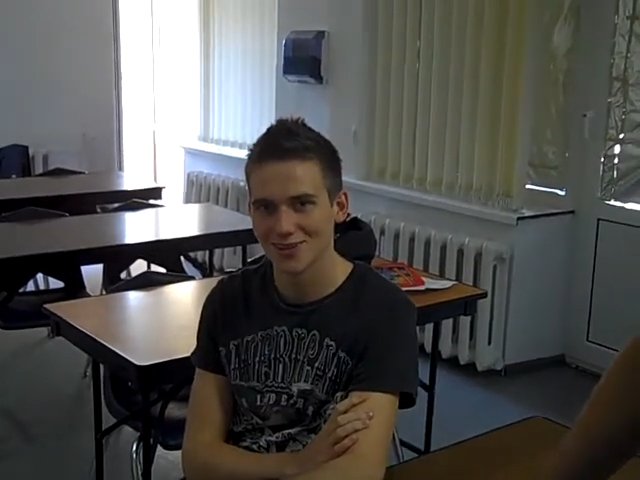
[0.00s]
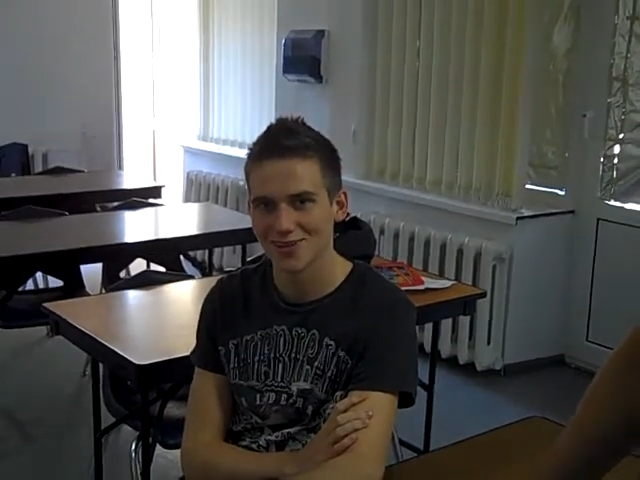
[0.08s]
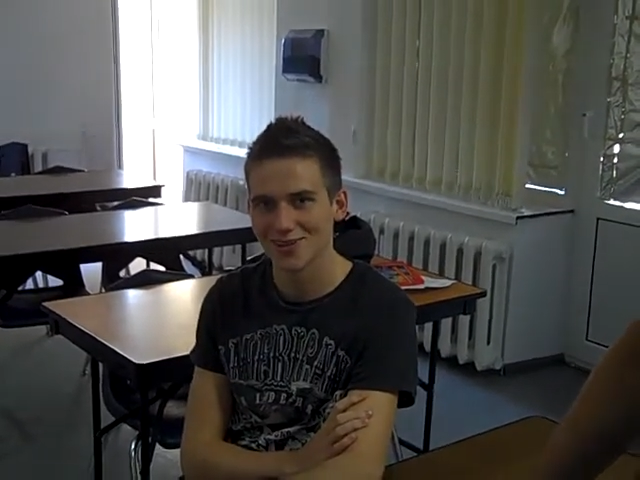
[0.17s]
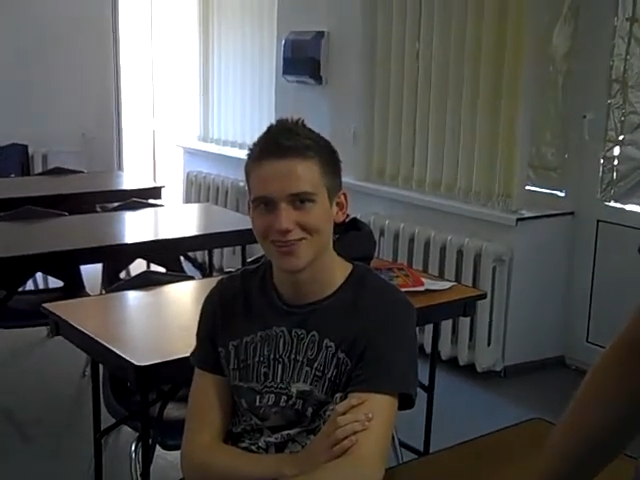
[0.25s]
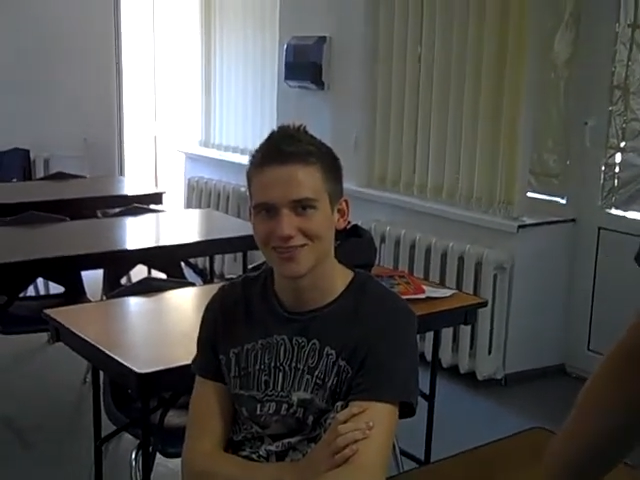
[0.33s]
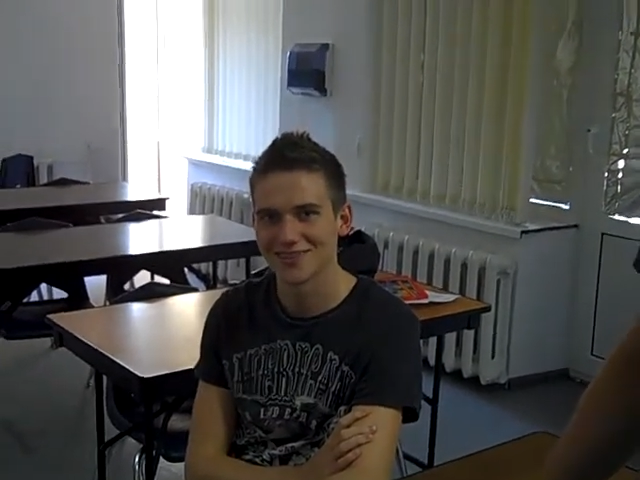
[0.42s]

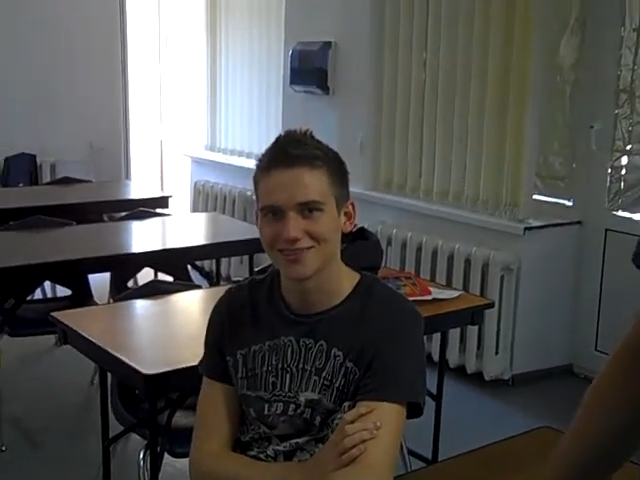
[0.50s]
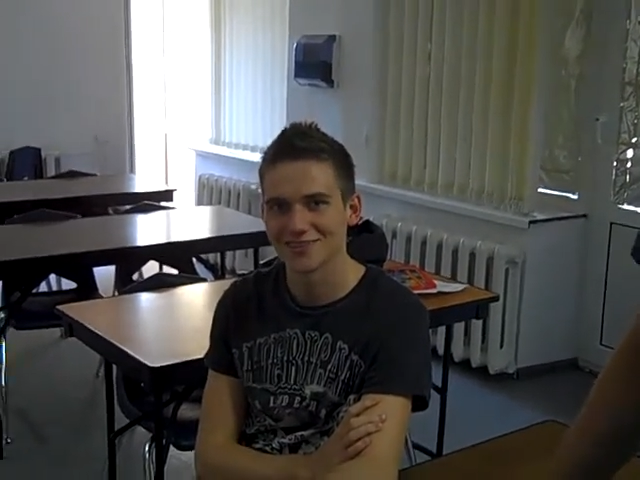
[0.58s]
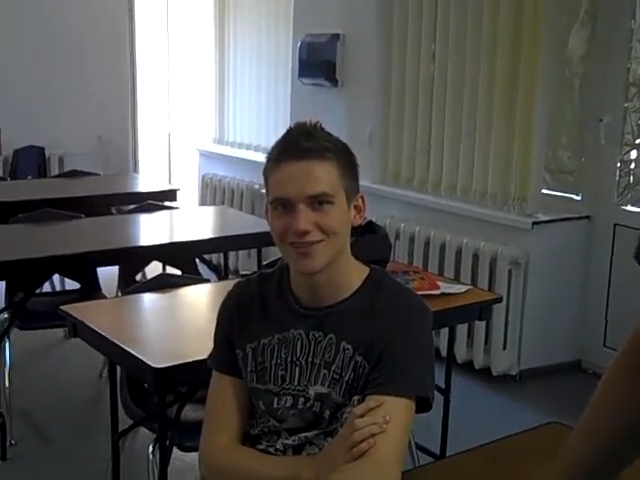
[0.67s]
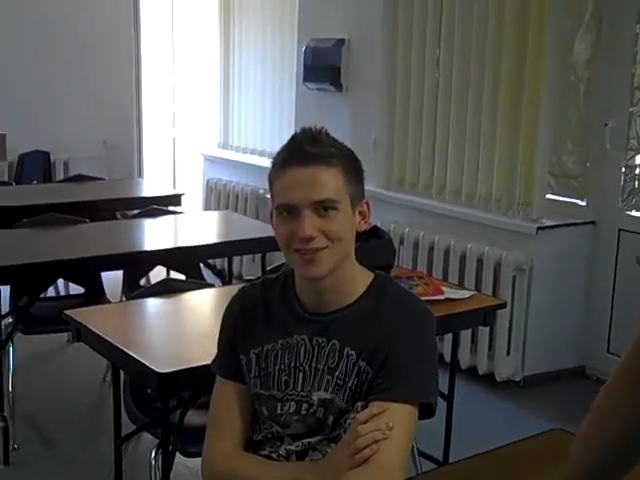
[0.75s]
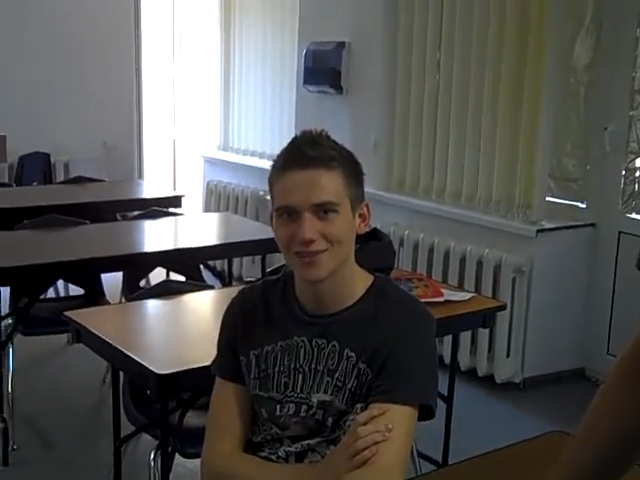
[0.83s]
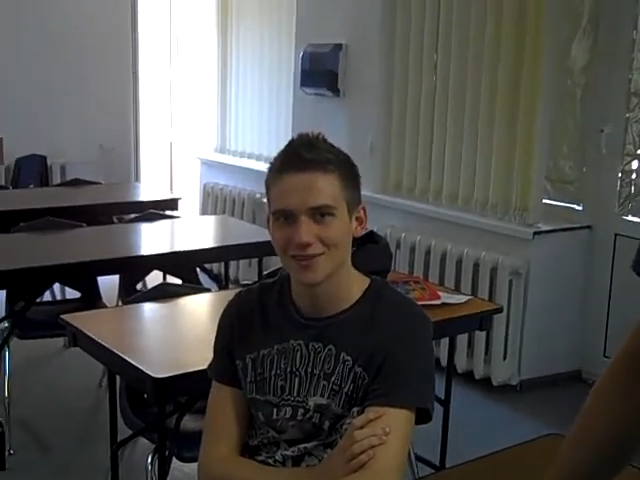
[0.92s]
Say
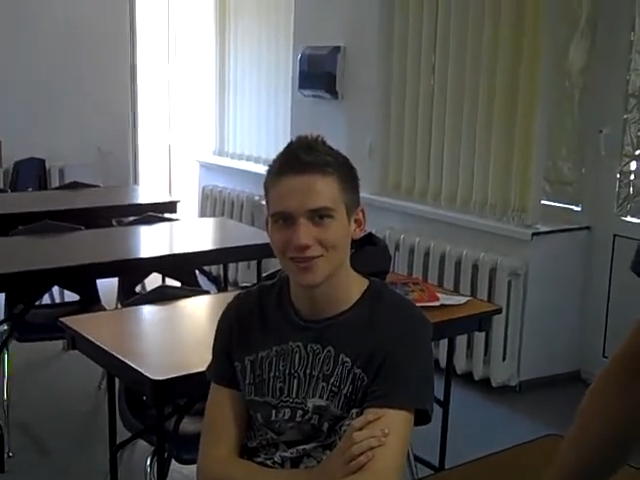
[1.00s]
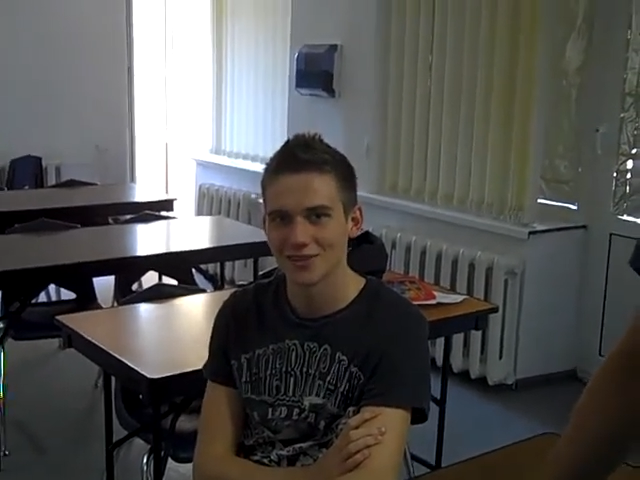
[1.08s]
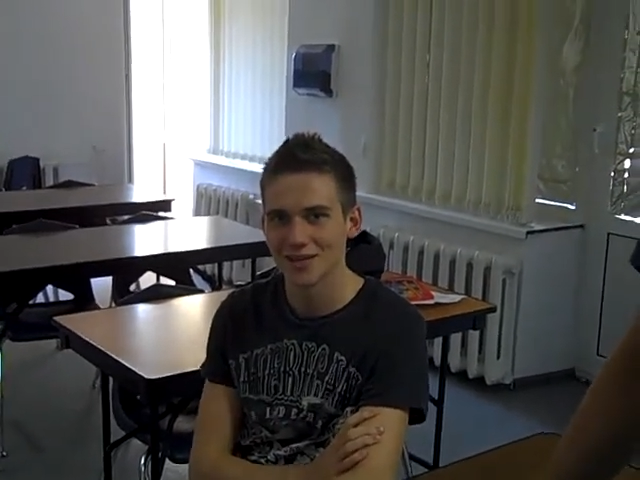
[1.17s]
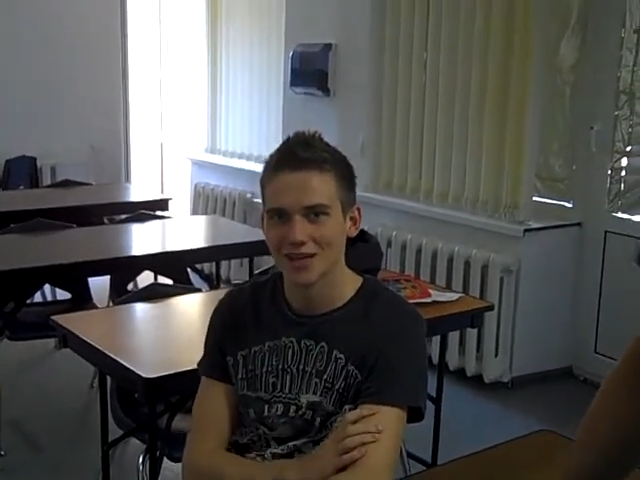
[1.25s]
hi to Jed.